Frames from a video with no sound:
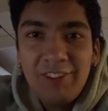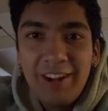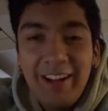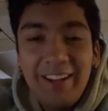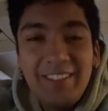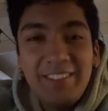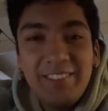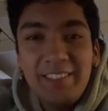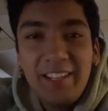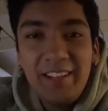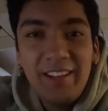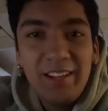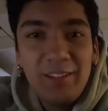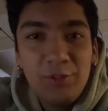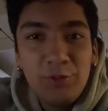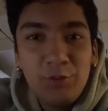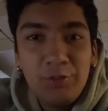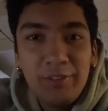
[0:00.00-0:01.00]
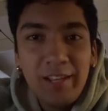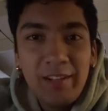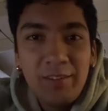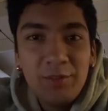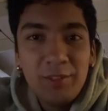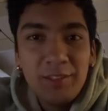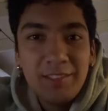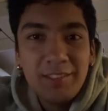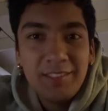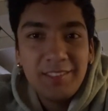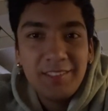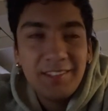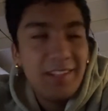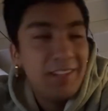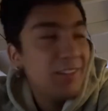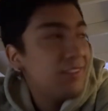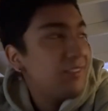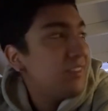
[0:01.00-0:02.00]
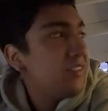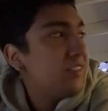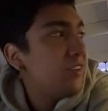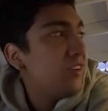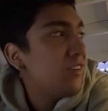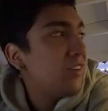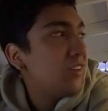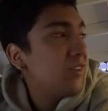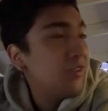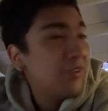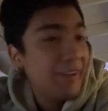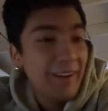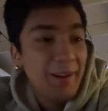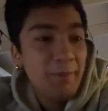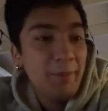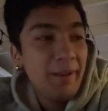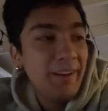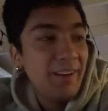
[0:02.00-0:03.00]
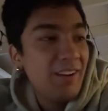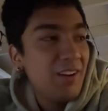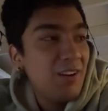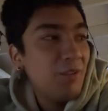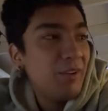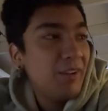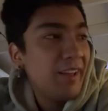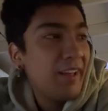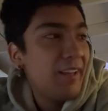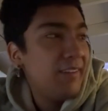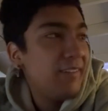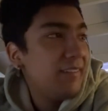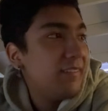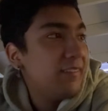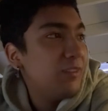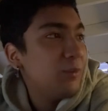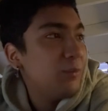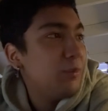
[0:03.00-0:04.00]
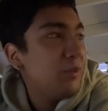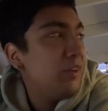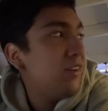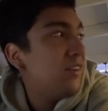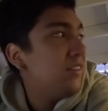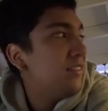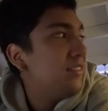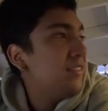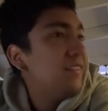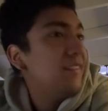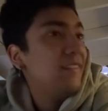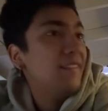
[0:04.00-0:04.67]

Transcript: I just ate like two sandwiches not not long ago, and I'm getting hungry again. To be honest,